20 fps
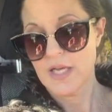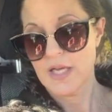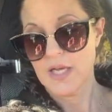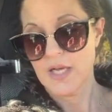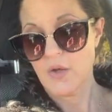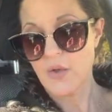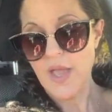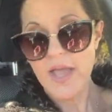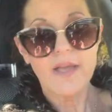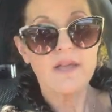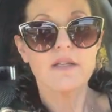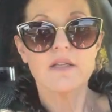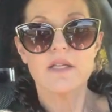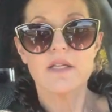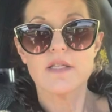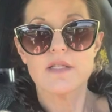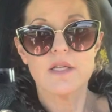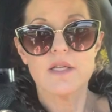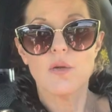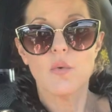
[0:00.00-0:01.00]
okay,
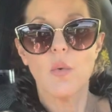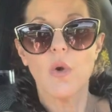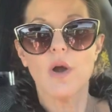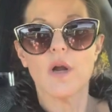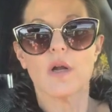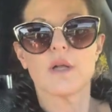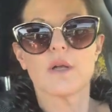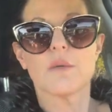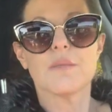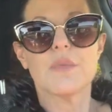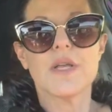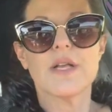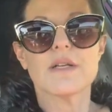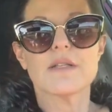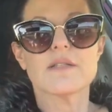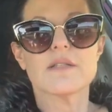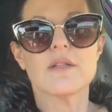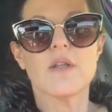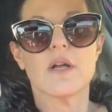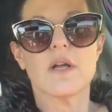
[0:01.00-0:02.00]
it didn't work
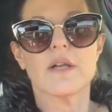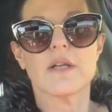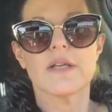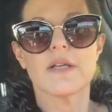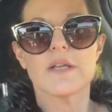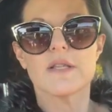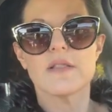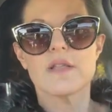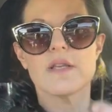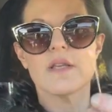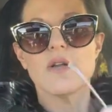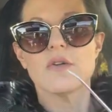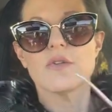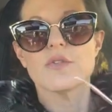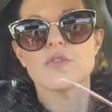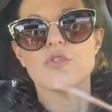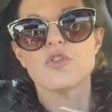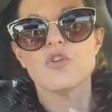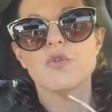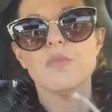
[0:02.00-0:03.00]
because look, the
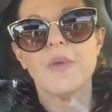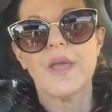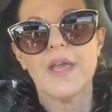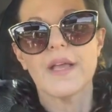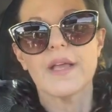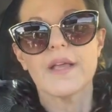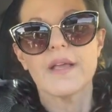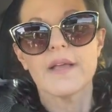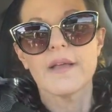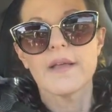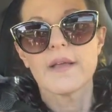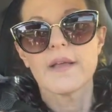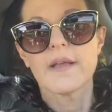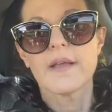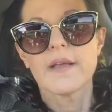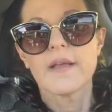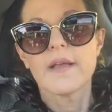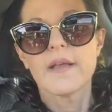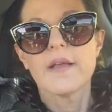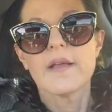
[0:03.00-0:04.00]
needle's too big.
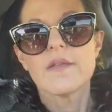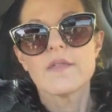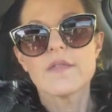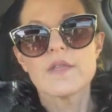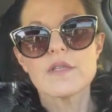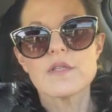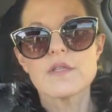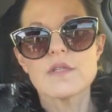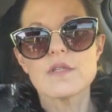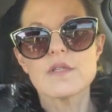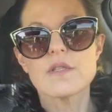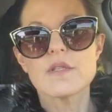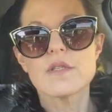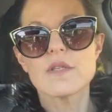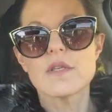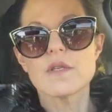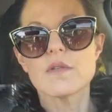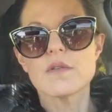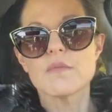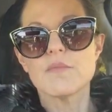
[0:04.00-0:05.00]

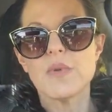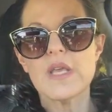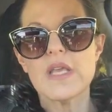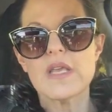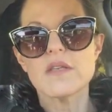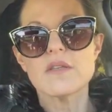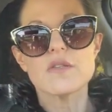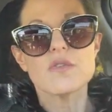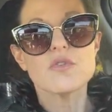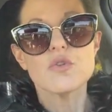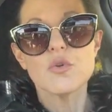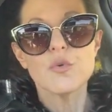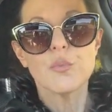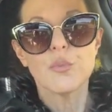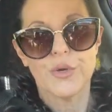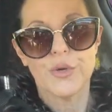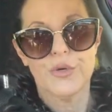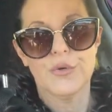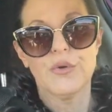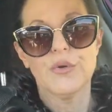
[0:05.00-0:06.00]
The pea is too
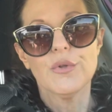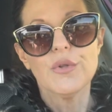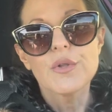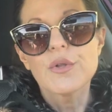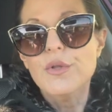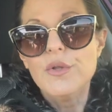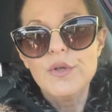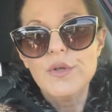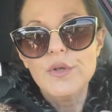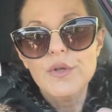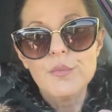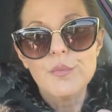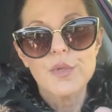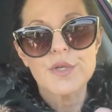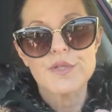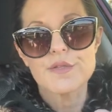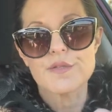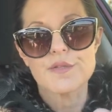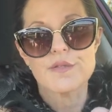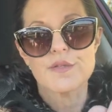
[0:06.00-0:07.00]
brittle.
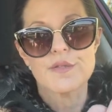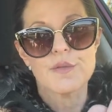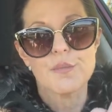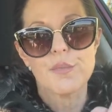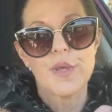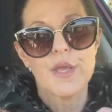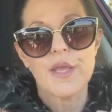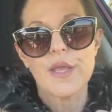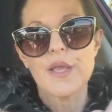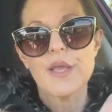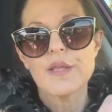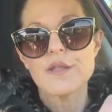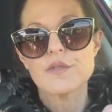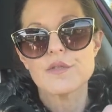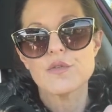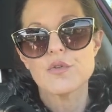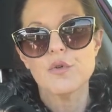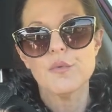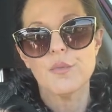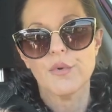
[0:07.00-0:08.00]
Princess and the Pea, it's
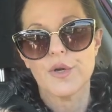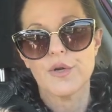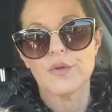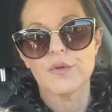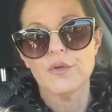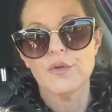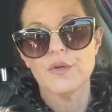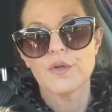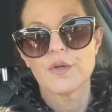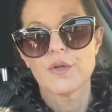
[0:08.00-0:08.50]
too brittle.